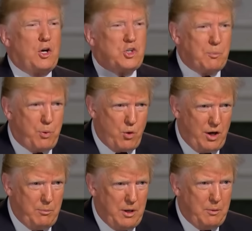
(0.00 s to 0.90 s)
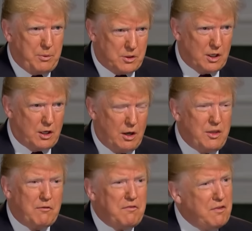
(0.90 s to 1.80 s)
are supporting me in particular,
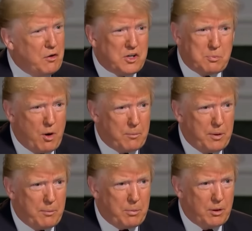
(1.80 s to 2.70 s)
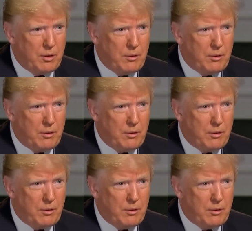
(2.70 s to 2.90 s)
they're very smart people.